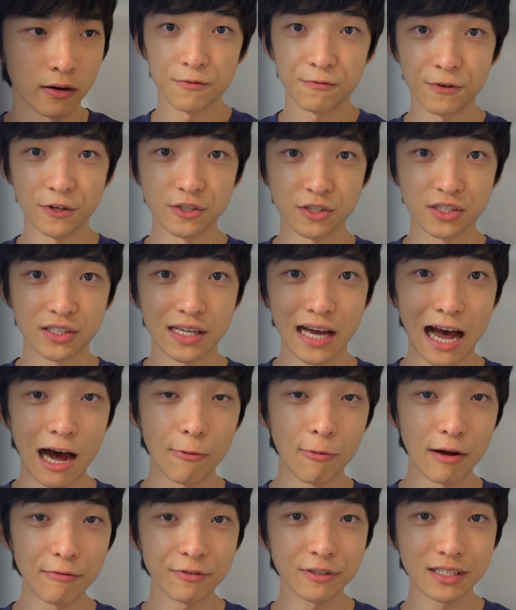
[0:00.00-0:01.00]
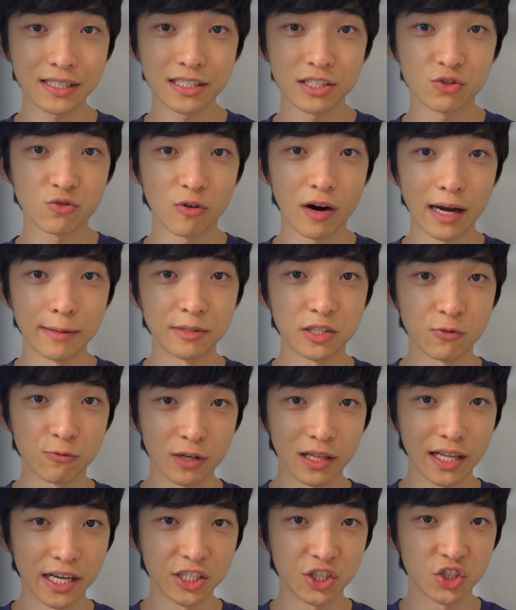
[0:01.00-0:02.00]
First, however describes the
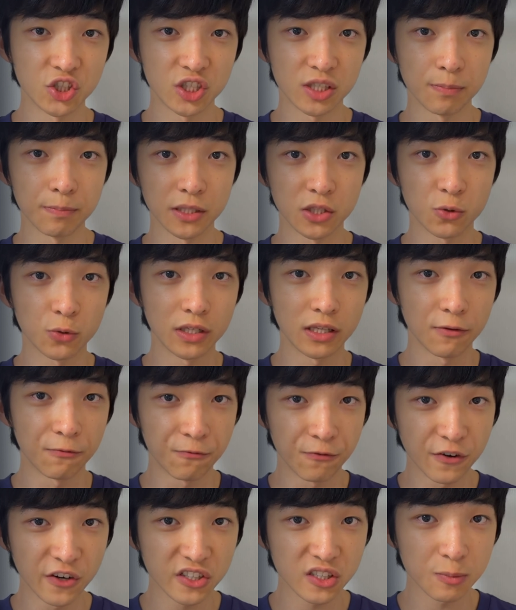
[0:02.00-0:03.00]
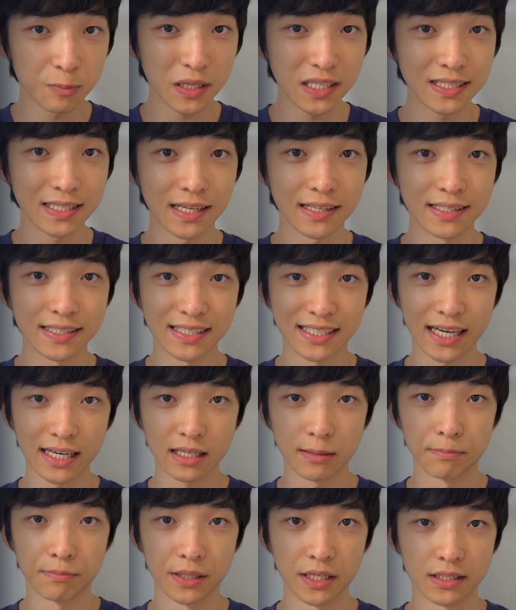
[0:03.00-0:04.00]
relationship between the first piece and the
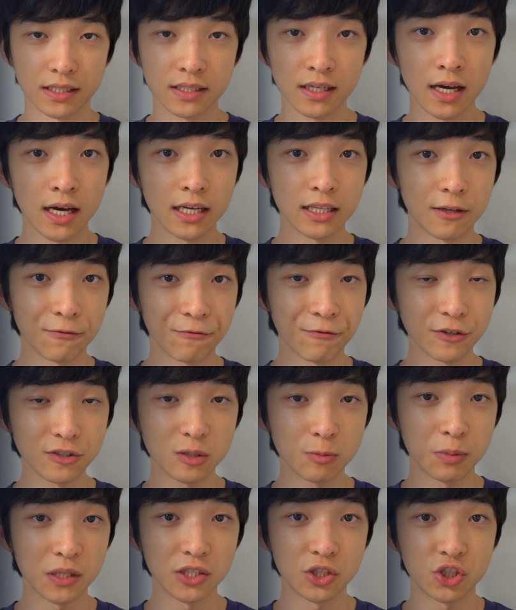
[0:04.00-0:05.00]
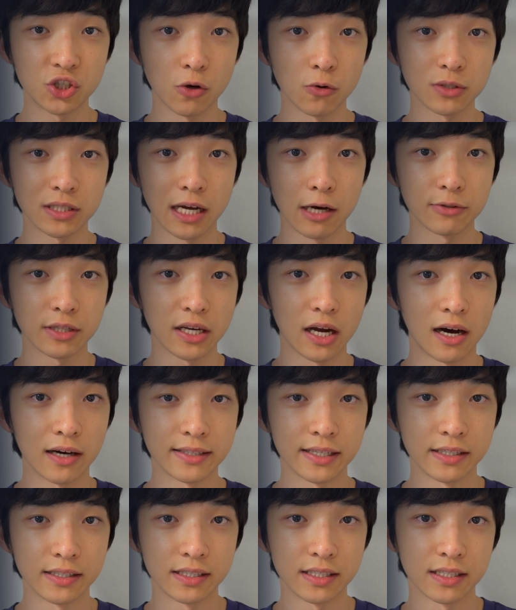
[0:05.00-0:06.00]
second piece. The first piece shows how the
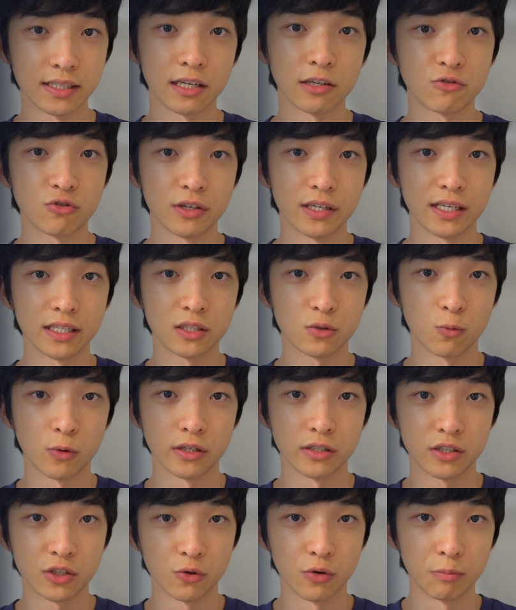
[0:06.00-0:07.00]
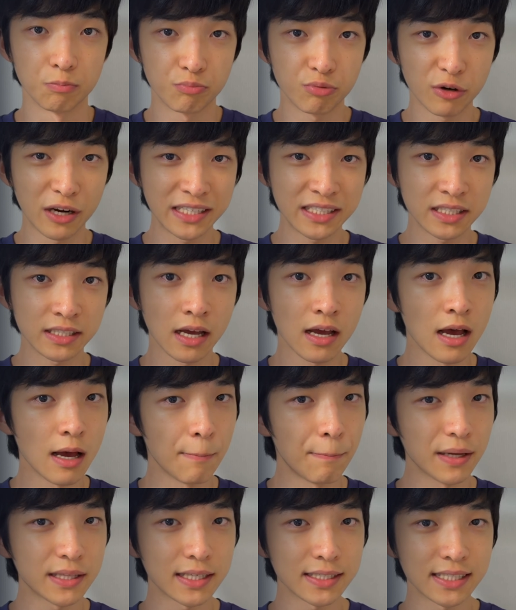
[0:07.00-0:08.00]
audiences and critics weren't too impressed,
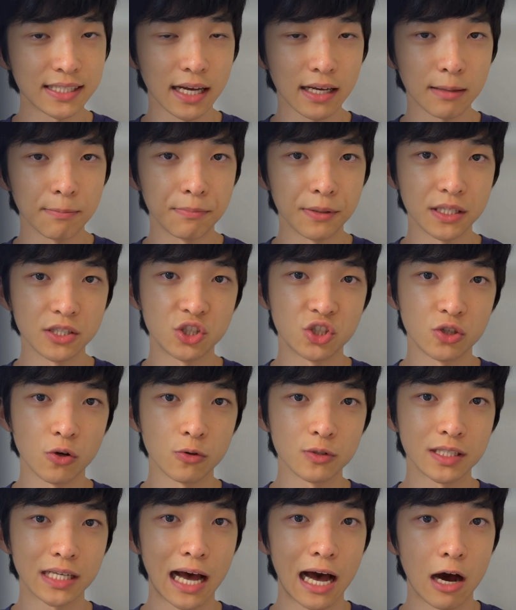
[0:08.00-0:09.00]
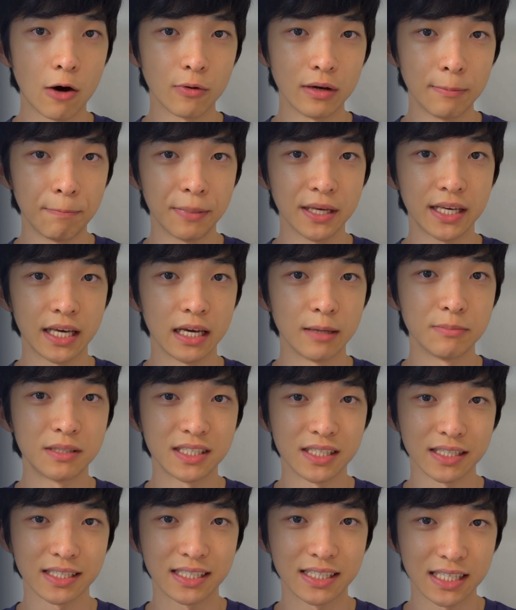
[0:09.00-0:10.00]
but the second piece shows how it became
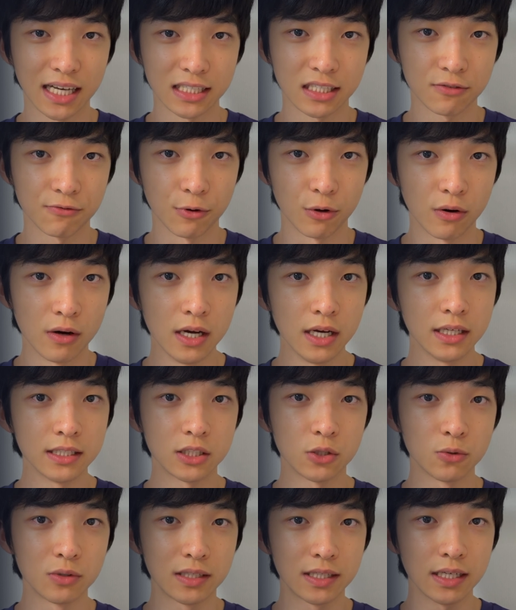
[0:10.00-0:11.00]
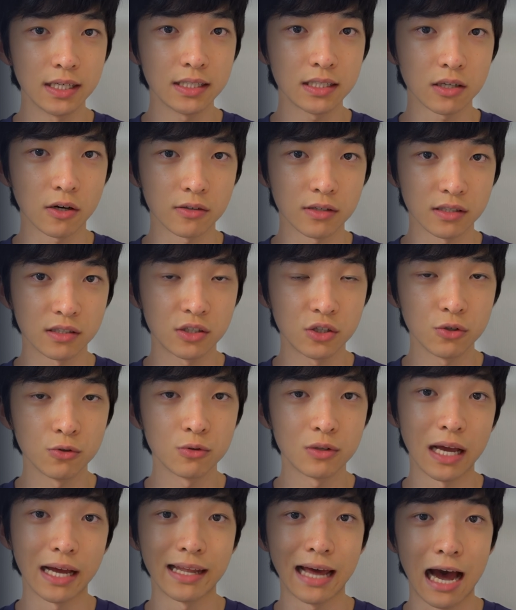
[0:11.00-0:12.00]
successful. So these are the
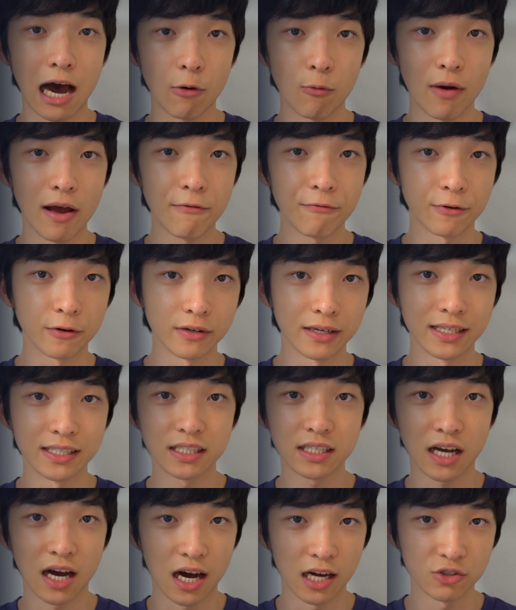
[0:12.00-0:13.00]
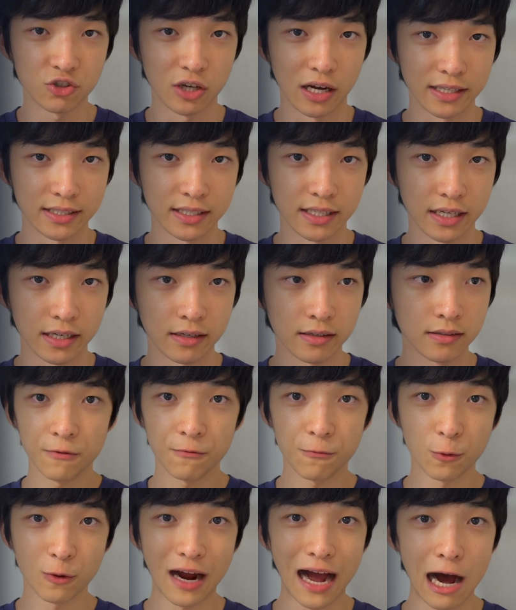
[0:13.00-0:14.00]
2 that however is contrasting.
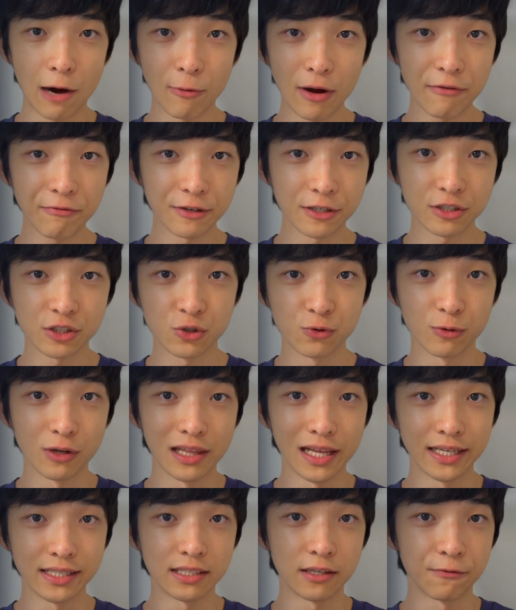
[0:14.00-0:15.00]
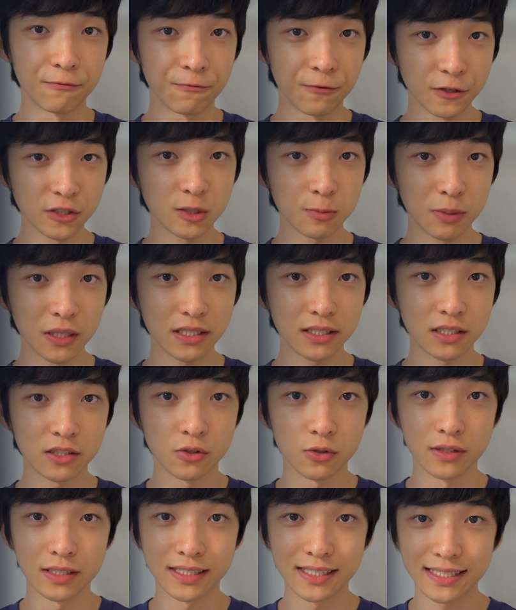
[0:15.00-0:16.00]
For however to relate the first piece
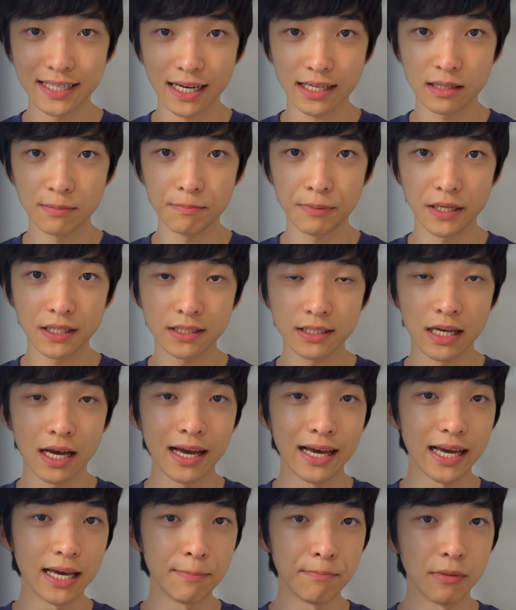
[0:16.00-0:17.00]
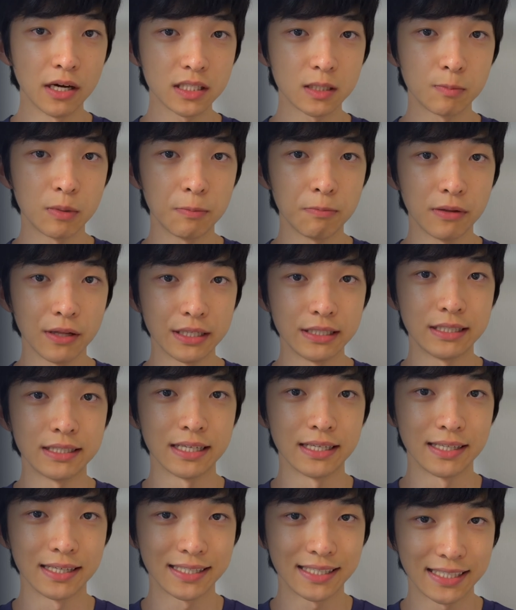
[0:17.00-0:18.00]
to the second piece, it must be
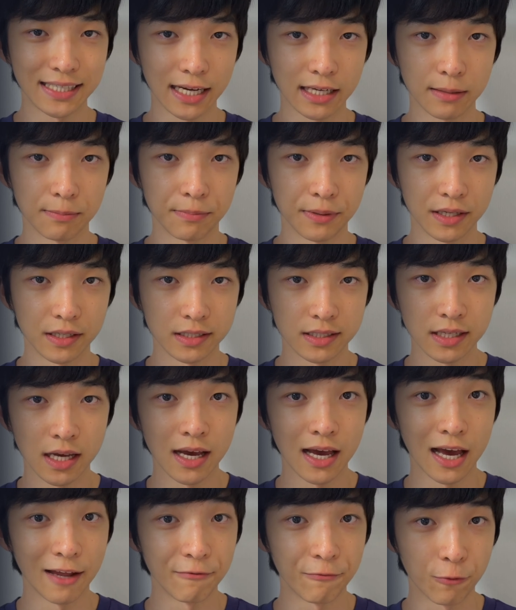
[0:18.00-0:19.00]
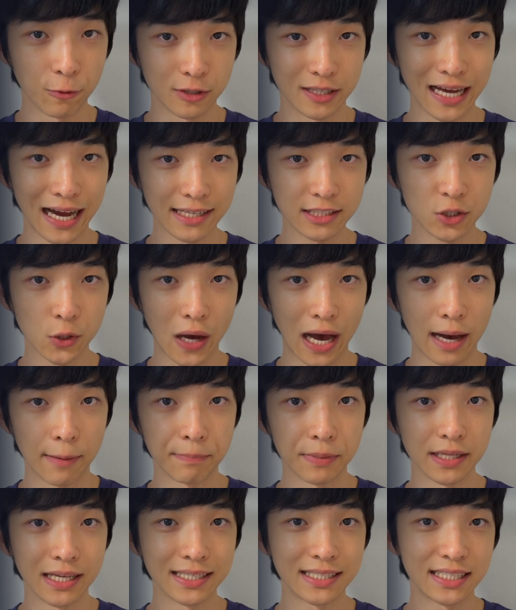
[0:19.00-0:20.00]
placed in the second piece. And for that to
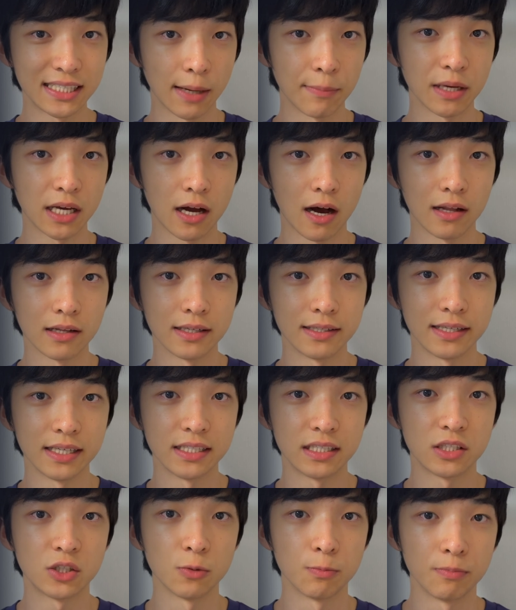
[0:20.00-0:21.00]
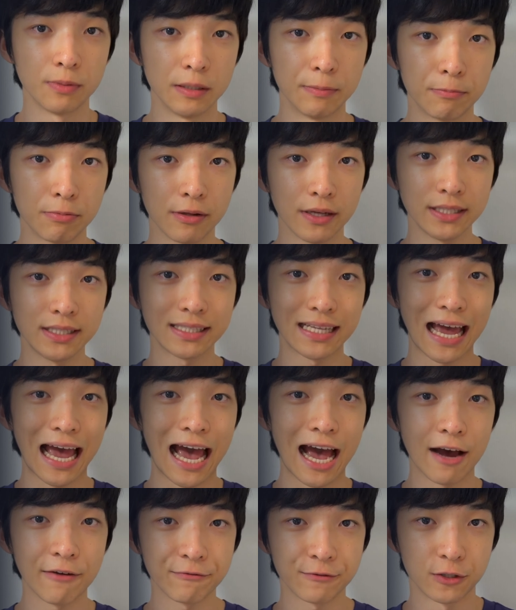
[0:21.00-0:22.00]
happen, a semicolon needs to be placed
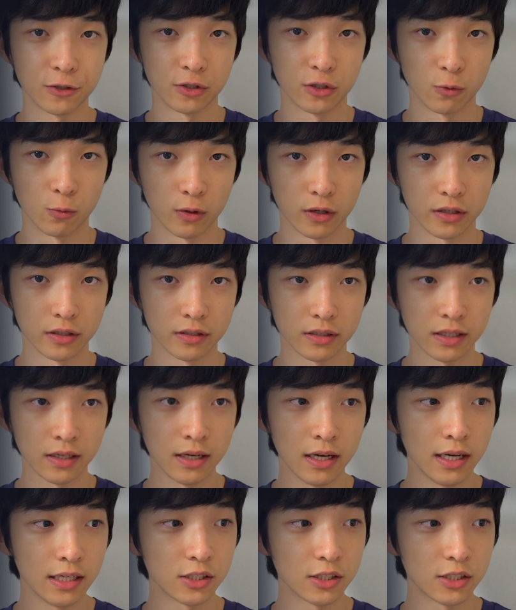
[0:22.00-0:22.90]
after the word.